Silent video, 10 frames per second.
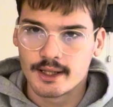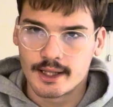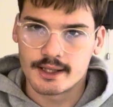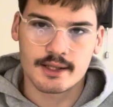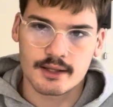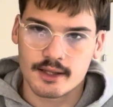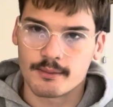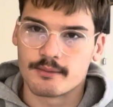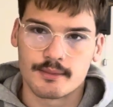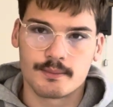And this is
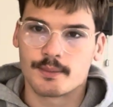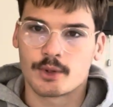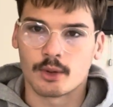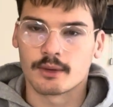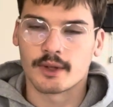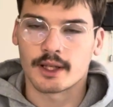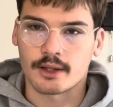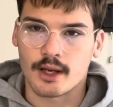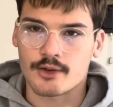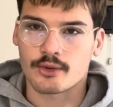some sort of like
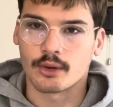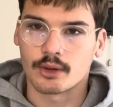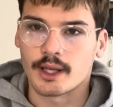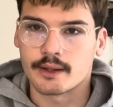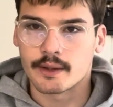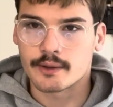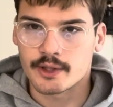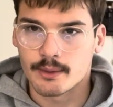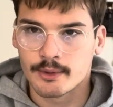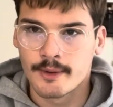industrial landing
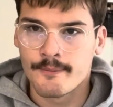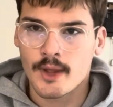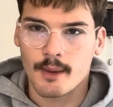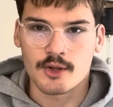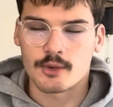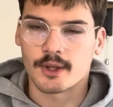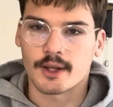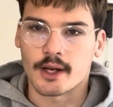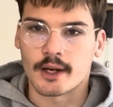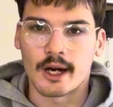ship. I'm assuming like
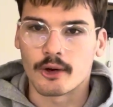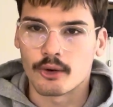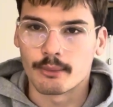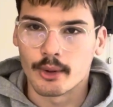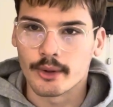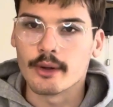a cargo port.